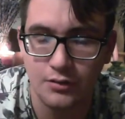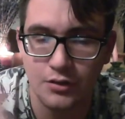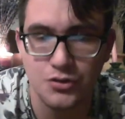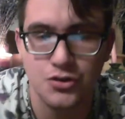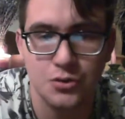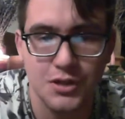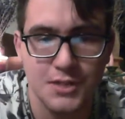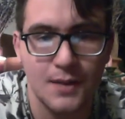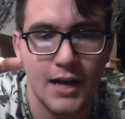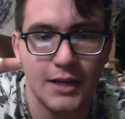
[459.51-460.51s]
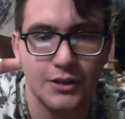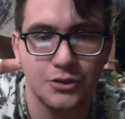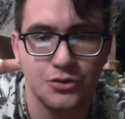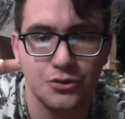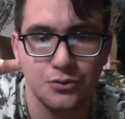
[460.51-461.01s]
stories behind
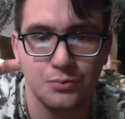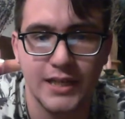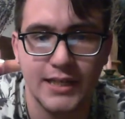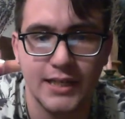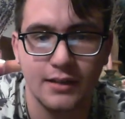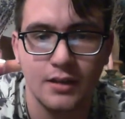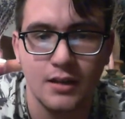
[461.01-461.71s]
crystals breaking.